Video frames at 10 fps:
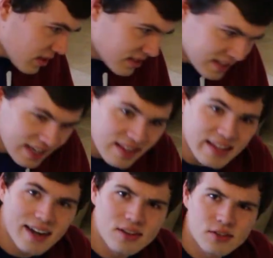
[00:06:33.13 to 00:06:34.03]
Seeing
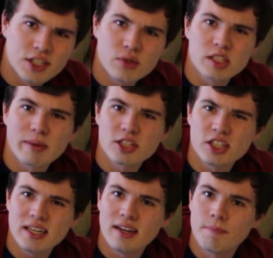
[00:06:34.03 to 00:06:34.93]
the other two,
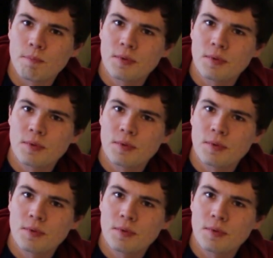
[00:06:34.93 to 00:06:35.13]
especially